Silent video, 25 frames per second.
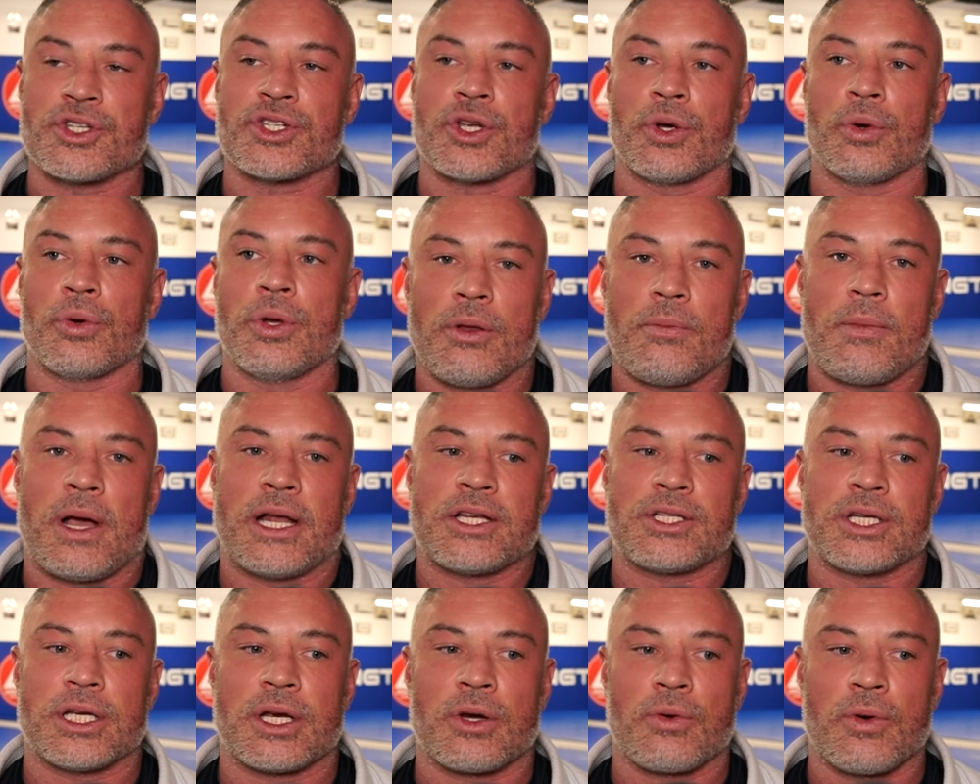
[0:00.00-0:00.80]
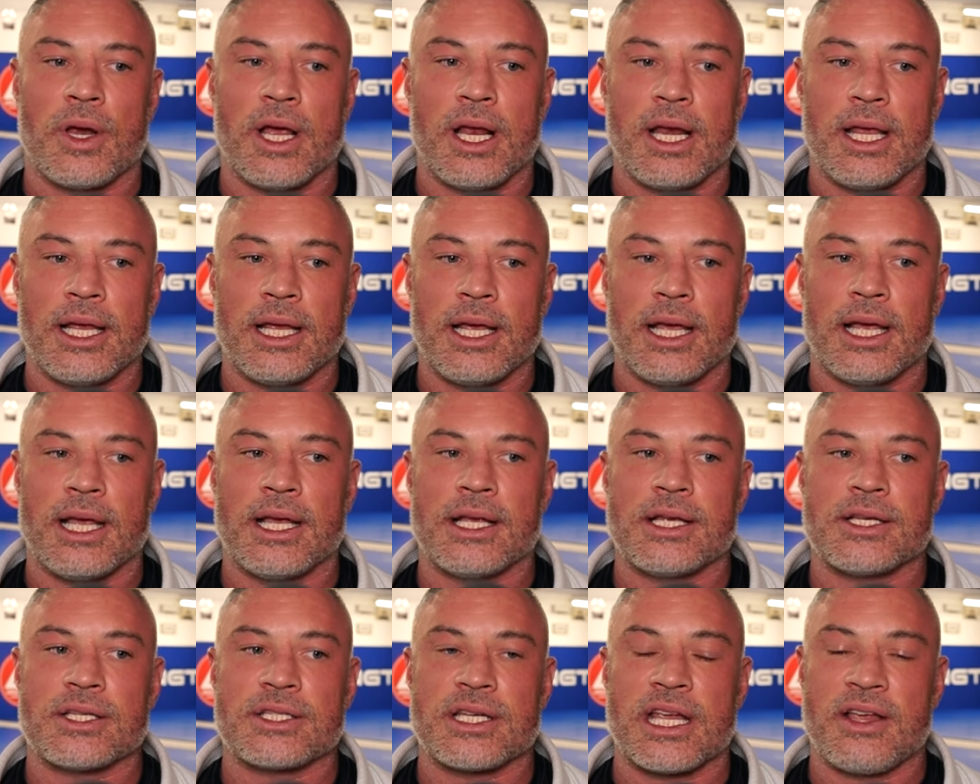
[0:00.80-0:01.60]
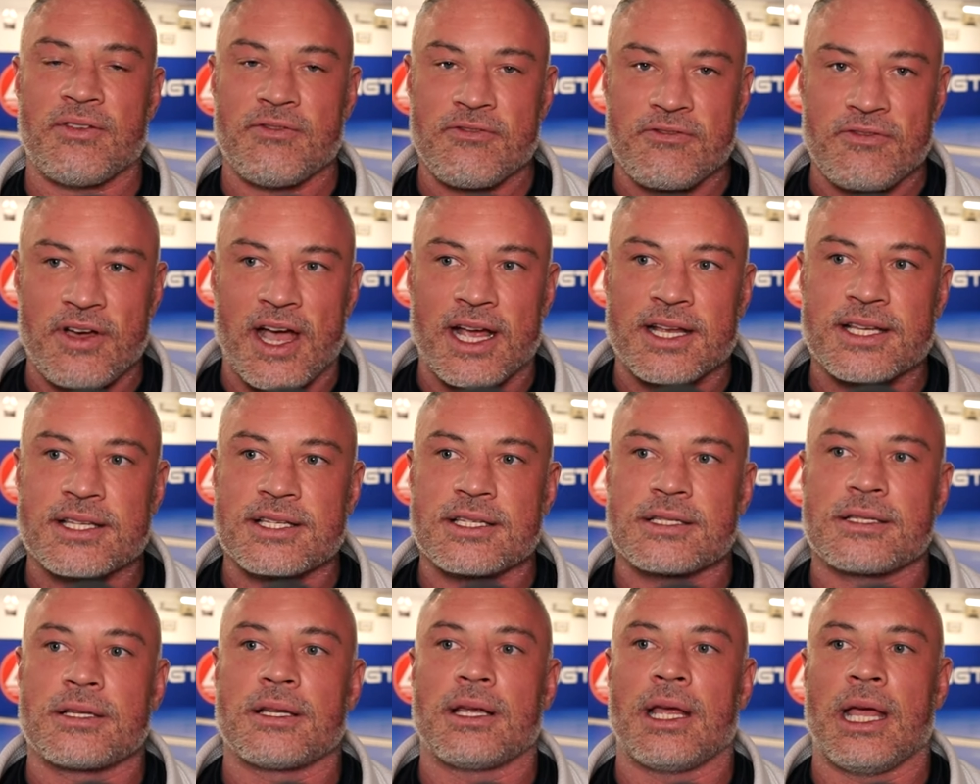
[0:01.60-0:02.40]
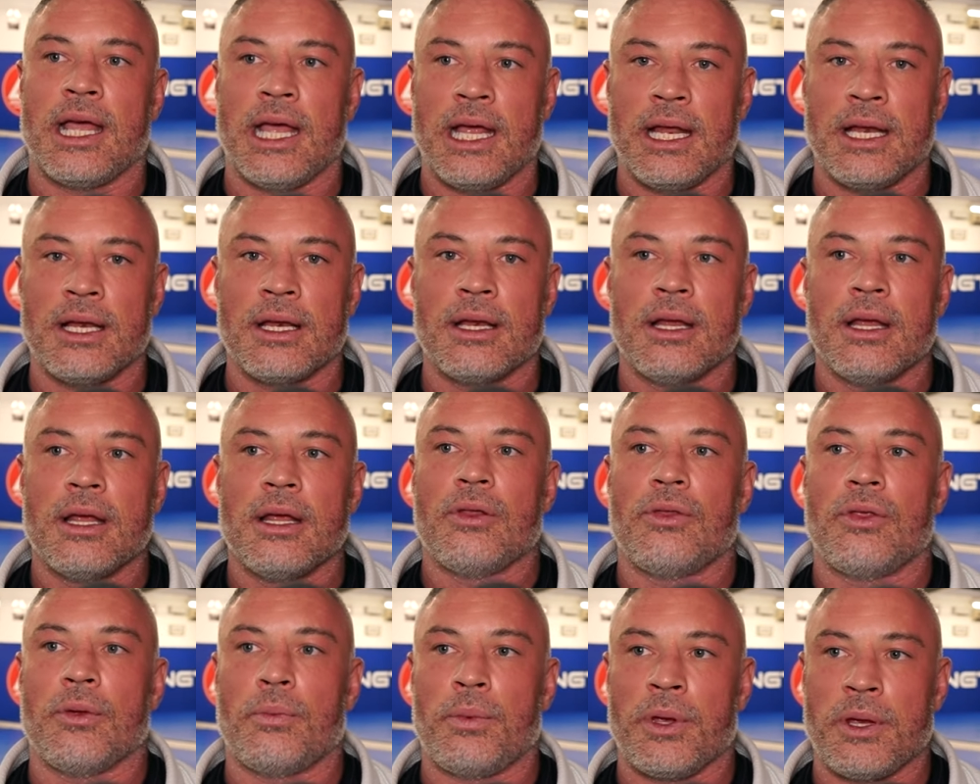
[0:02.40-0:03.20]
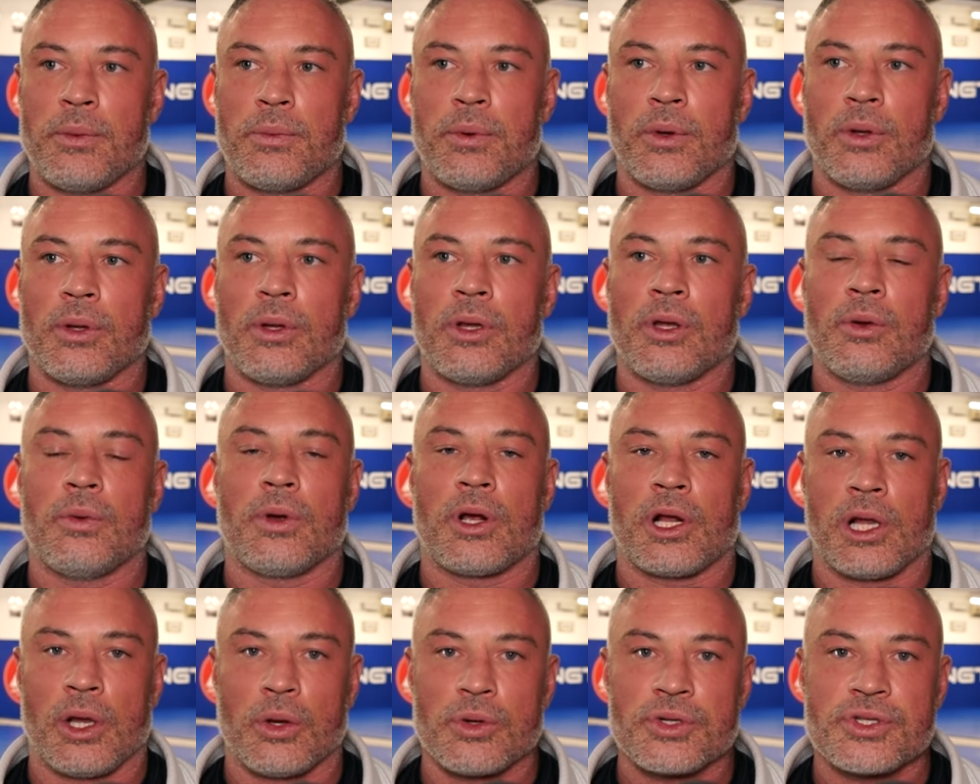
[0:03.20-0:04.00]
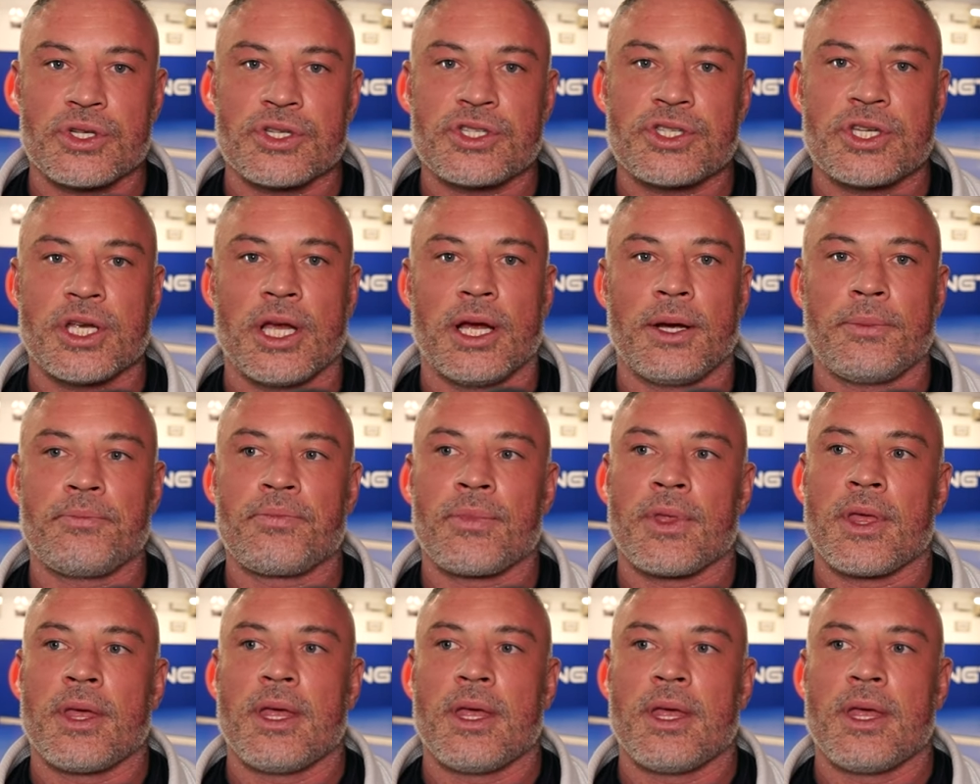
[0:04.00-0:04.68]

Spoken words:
So the magic really is invest in the people who are closest to you,